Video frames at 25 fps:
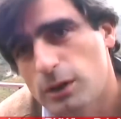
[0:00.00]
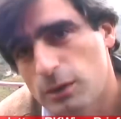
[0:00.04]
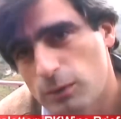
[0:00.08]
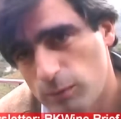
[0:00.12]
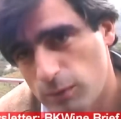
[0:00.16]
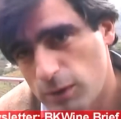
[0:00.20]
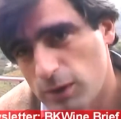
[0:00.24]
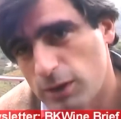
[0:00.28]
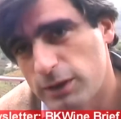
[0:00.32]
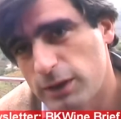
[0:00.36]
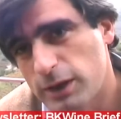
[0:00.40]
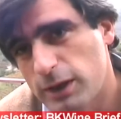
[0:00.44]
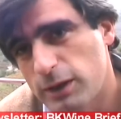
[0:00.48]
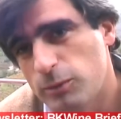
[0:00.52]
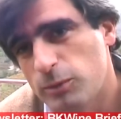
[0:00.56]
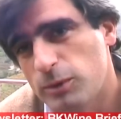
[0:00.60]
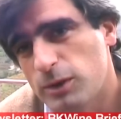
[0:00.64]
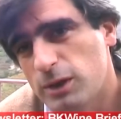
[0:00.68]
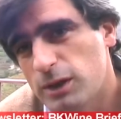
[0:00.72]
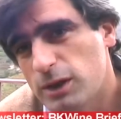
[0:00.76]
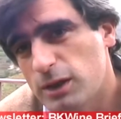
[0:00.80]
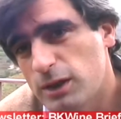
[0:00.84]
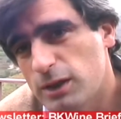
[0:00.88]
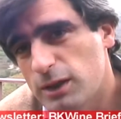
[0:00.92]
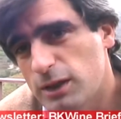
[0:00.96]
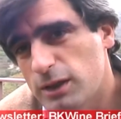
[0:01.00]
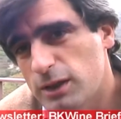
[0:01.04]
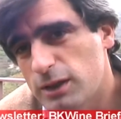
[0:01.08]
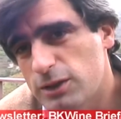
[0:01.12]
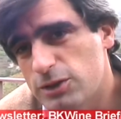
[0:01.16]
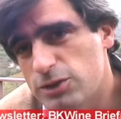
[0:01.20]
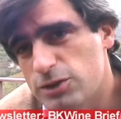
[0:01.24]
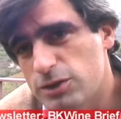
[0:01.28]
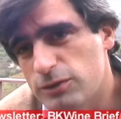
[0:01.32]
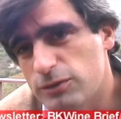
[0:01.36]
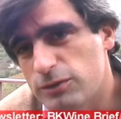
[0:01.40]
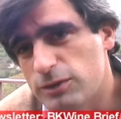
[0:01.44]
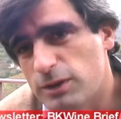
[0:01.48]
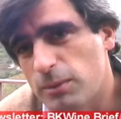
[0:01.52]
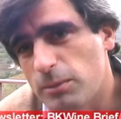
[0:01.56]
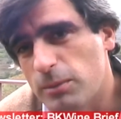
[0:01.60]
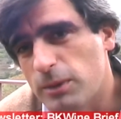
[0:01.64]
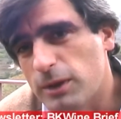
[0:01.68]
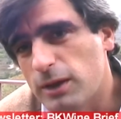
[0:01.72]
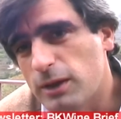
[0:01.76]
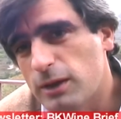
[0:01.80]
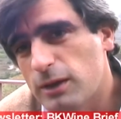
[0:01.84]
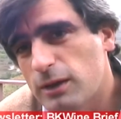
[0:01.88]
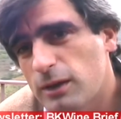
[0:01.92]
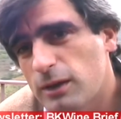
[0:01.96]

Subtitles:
well, then we did achieve something.